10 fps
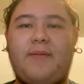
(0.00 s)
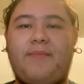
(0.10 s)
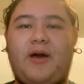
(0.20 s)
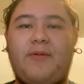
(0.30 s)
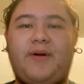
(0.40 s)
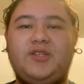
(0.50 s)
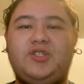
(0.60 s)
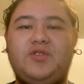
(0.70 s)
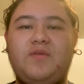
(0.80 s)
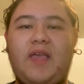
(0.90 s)
Power Punch
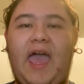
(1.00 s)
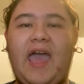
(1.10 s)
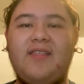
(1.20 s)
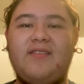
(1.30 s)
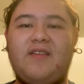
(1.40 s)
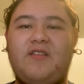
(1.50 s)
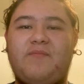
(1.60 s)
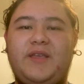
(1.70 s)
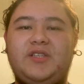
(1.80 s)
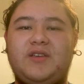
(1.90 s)
juice, and sliced
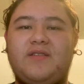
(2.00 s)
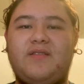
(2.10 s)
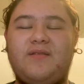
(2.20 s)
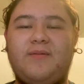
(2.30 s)
peaches.